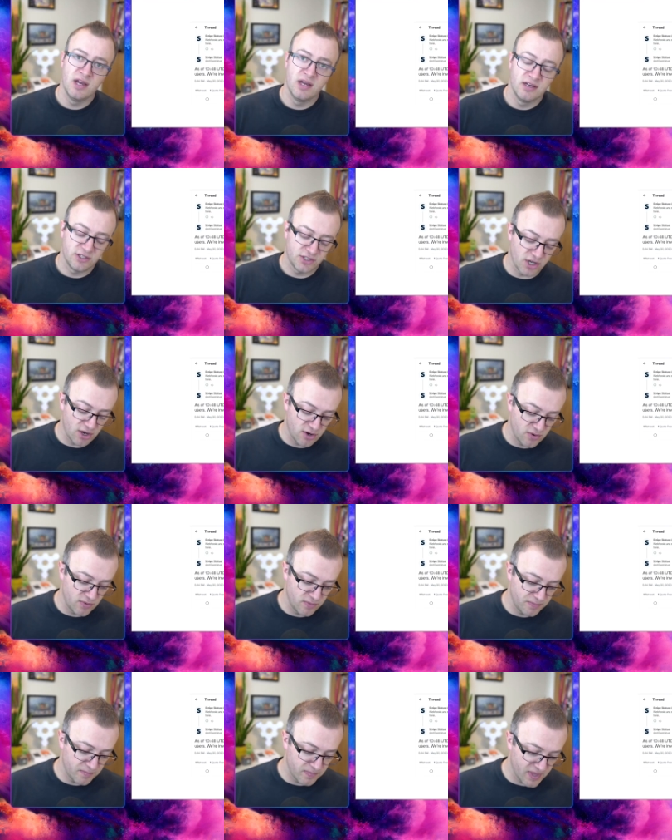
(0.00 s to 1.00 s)
So
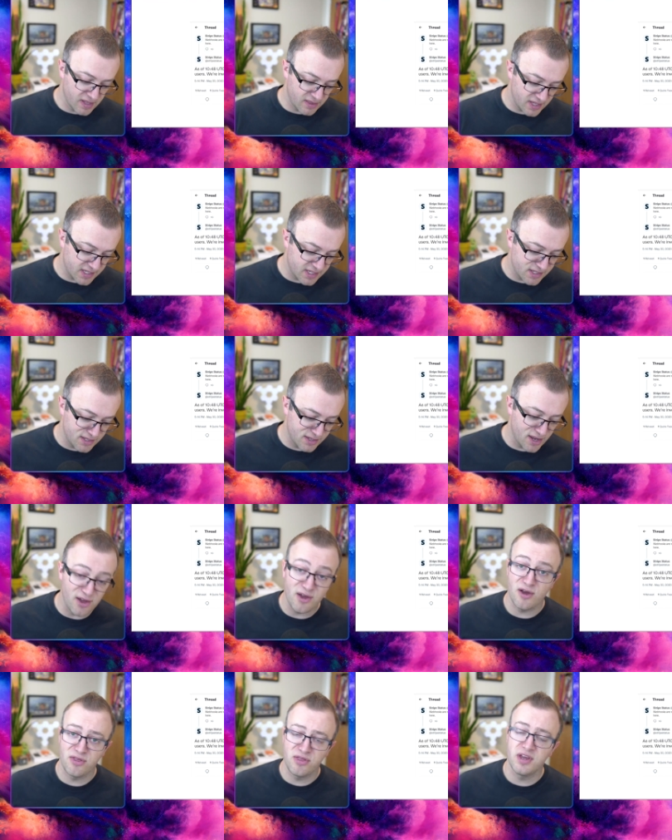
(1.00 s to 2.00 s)
this isn't
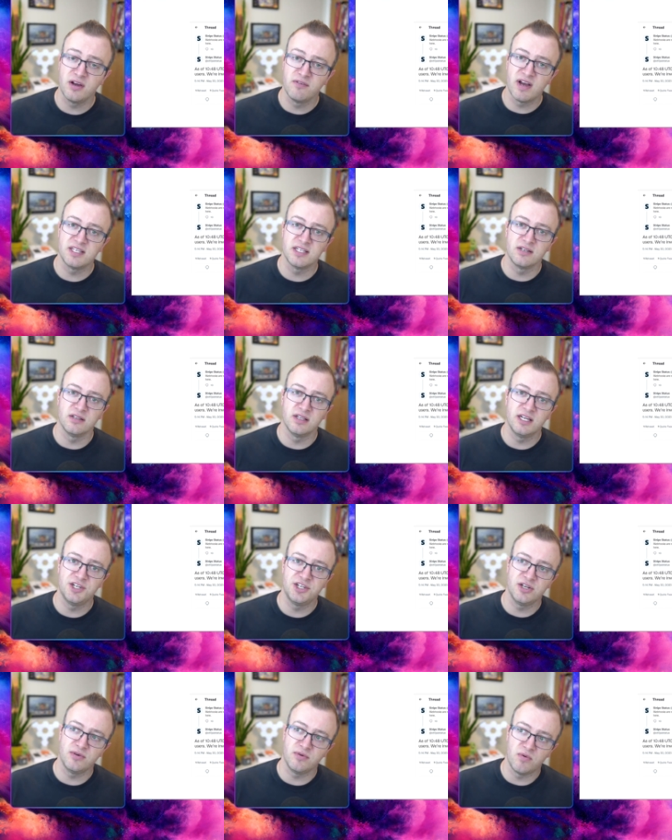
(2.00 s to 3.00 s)
a theoretical
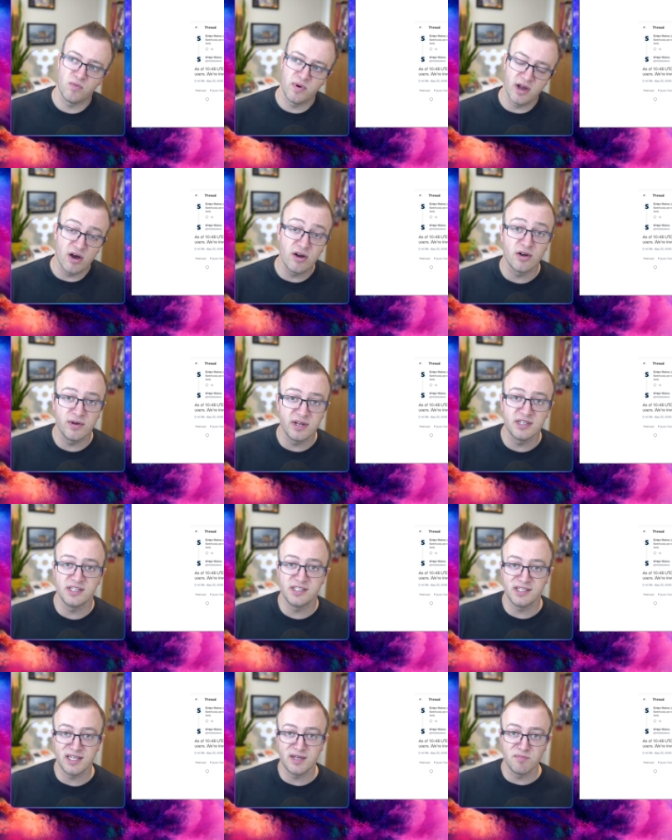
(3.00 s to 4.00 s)
issue. We are going to
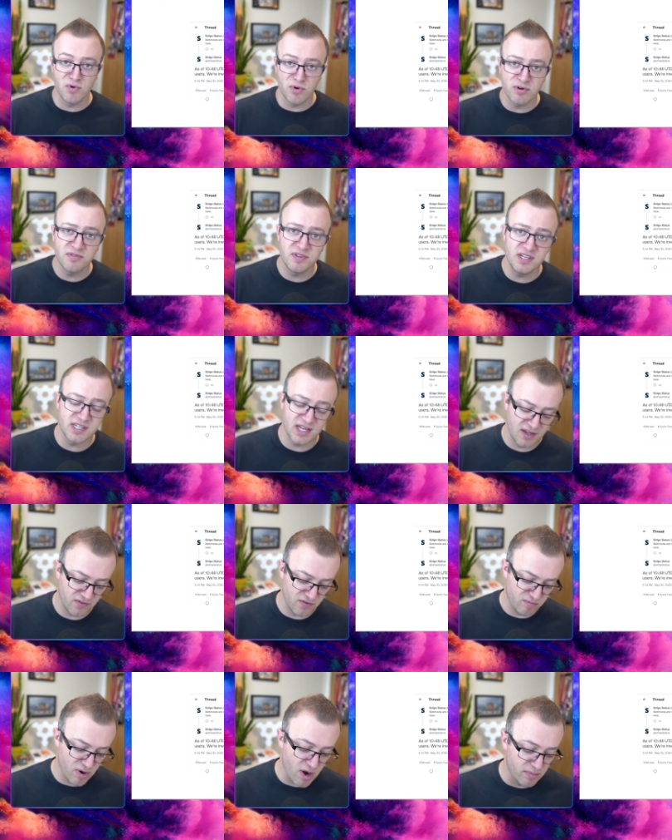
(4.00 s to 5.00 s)
see more of these kinds
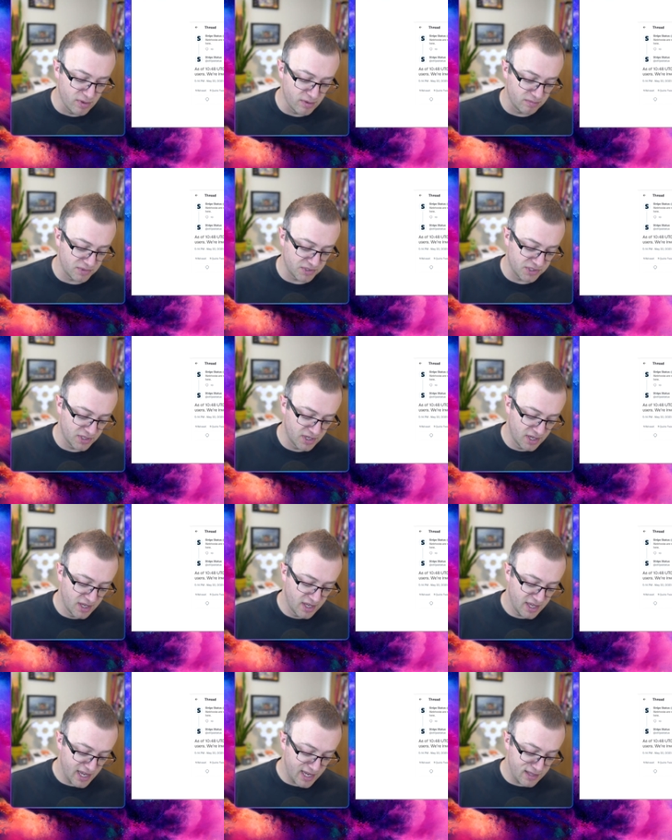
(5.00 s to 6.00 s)
of problems
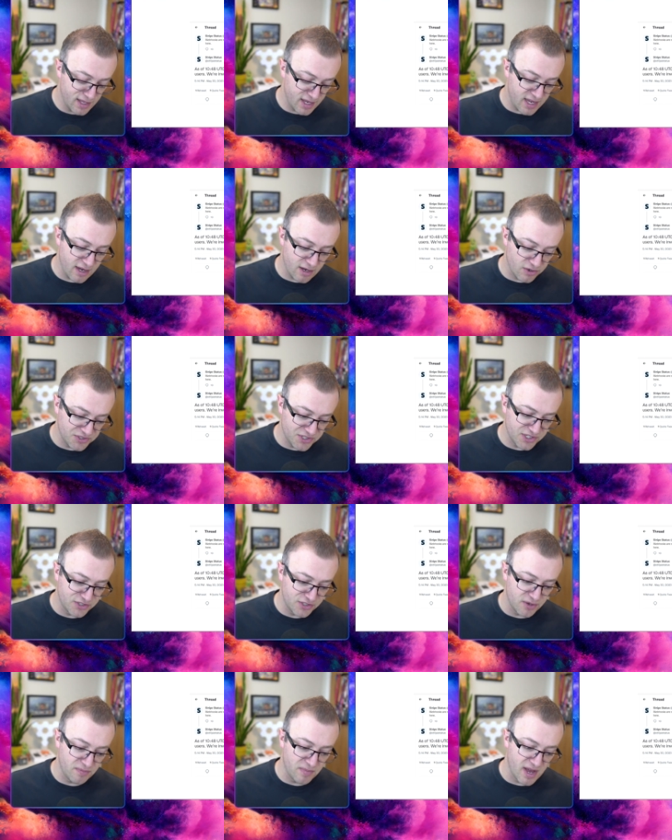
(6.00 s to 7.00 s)
in the
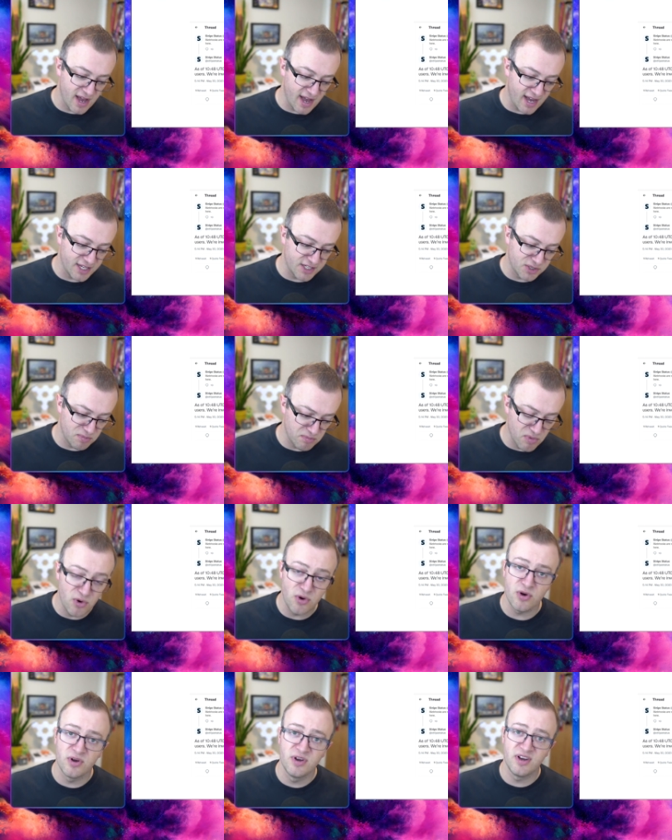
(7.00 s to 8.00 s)
ecosystem as
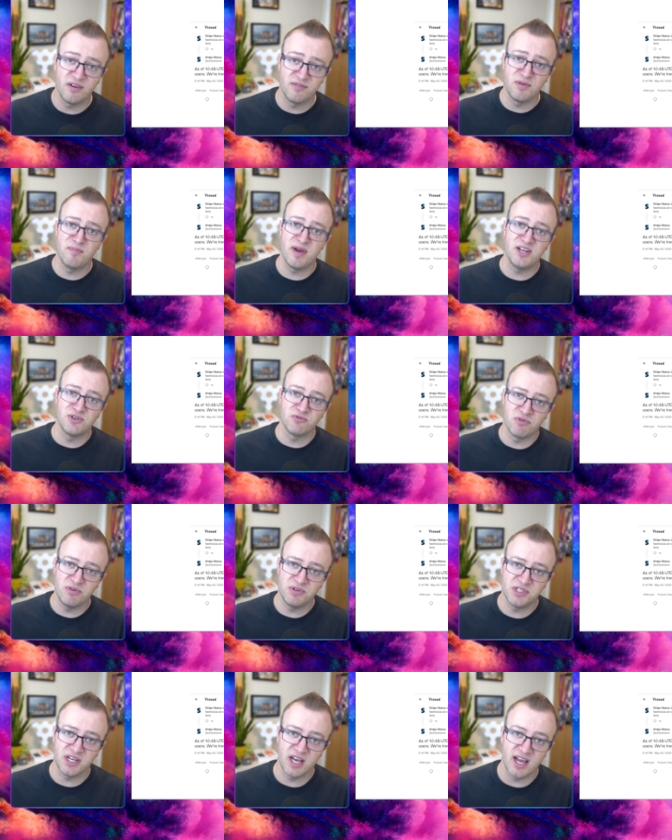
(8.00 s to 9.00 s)
more of the major root
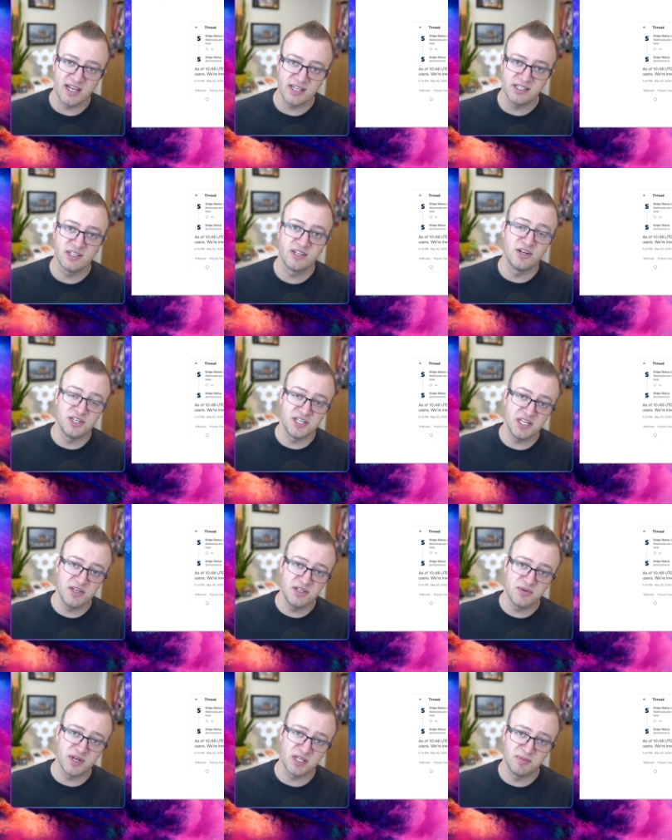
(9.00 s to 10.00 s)
CAs continue
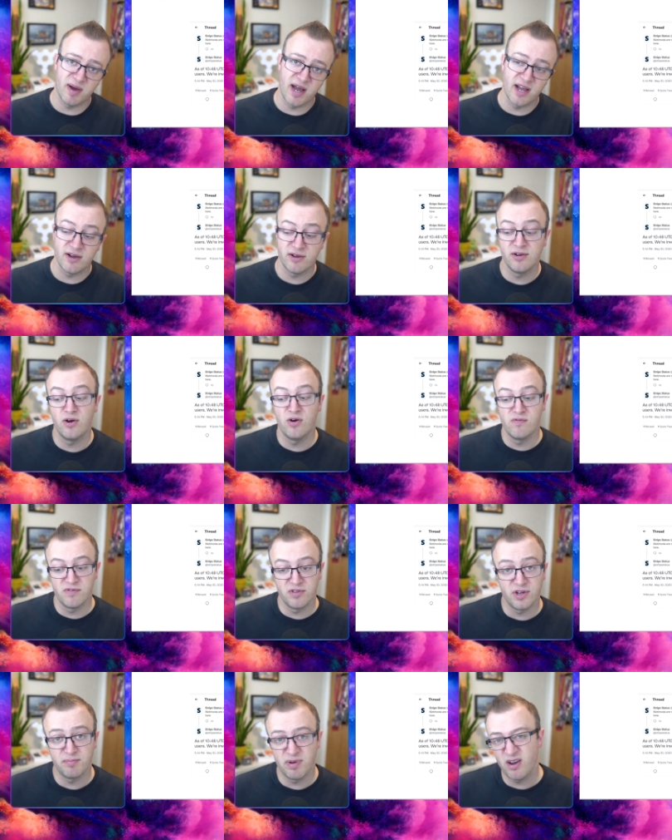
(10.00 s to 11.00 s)
to expire over the
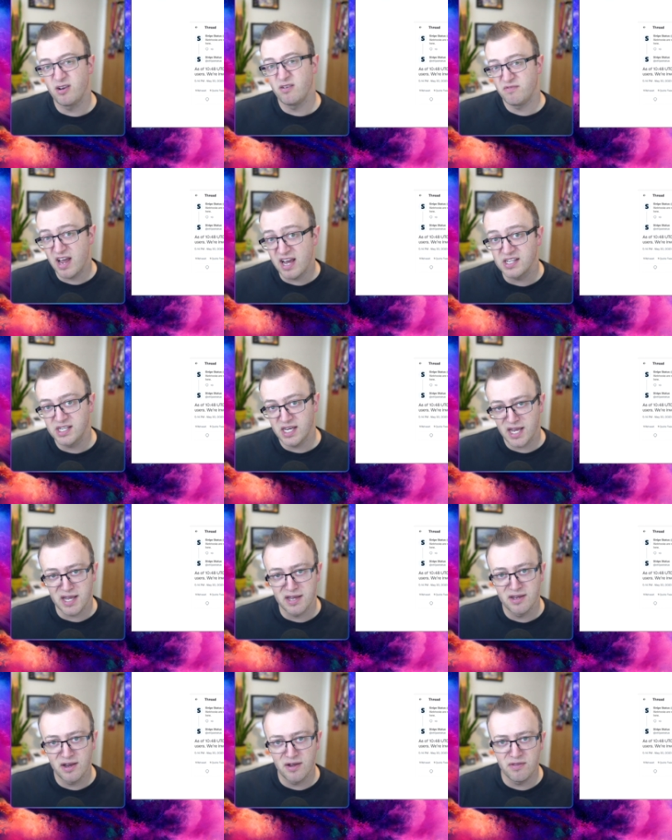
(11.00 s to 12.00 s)
period of next year
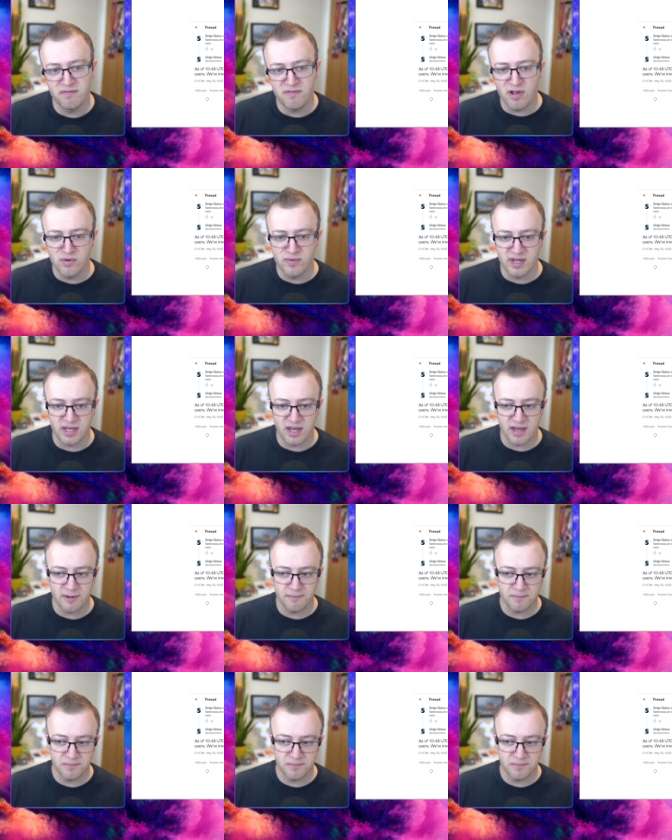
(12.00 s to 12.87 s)
and the following year.